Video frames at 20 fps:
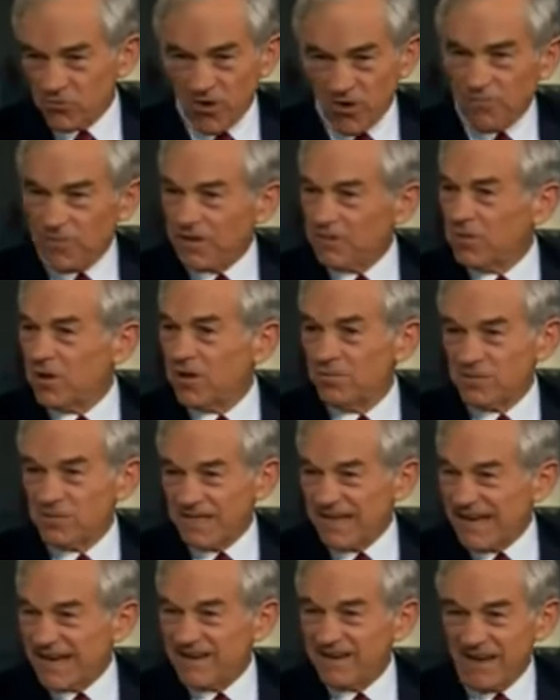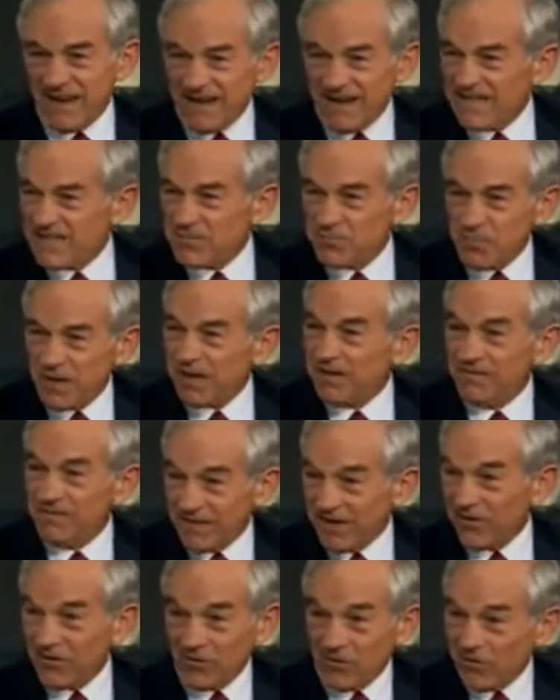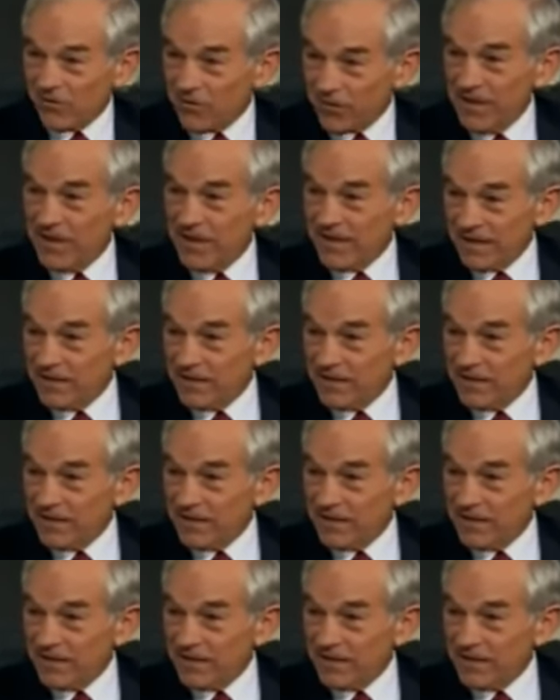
dropping bombs on any speck of the earth